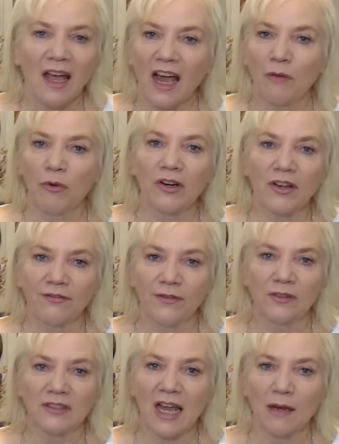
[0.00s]
I work a
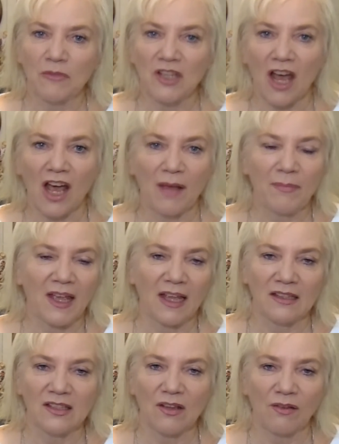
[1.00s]
full-time job,
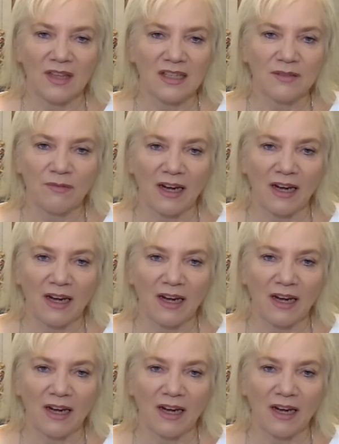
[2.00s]
and so this